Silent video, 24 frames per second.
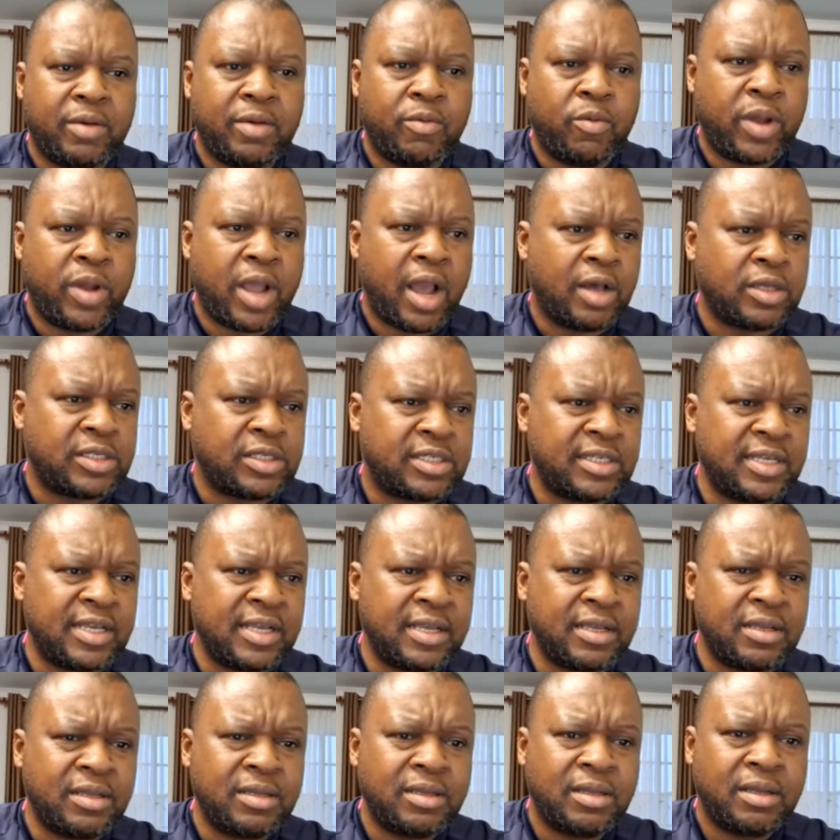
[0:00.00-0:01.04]
We are
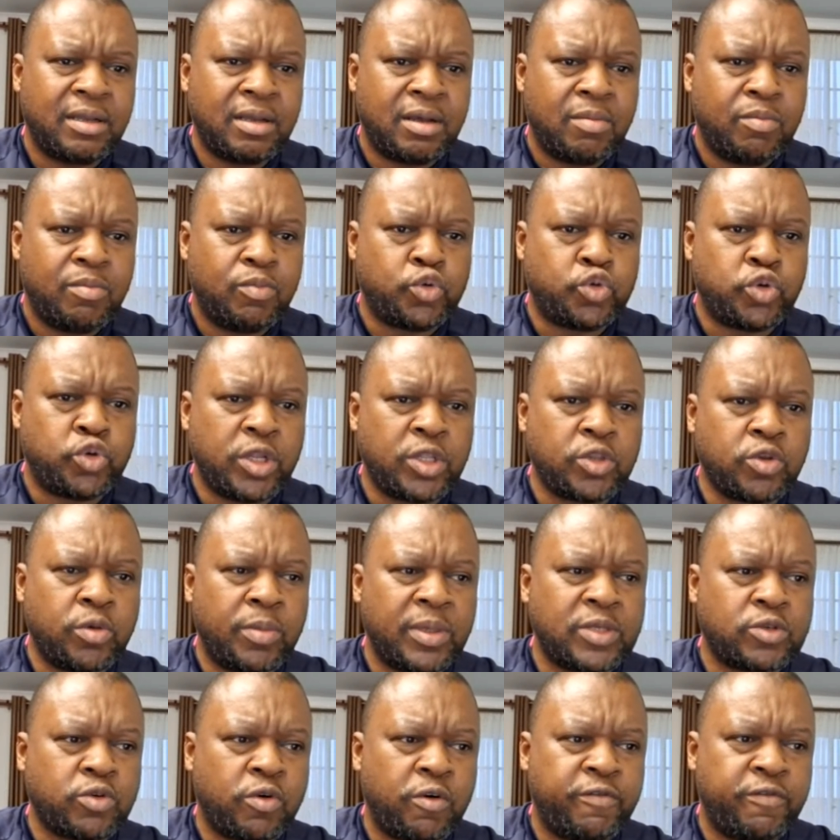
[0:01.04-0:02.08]
seeing
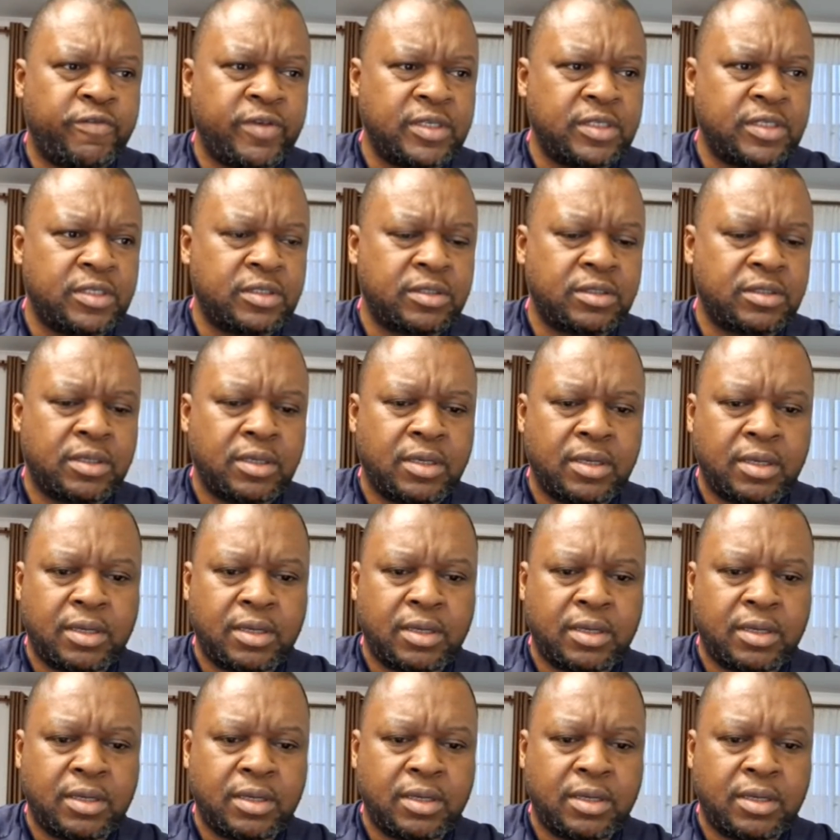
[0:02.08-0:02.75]
Mtulingume's office.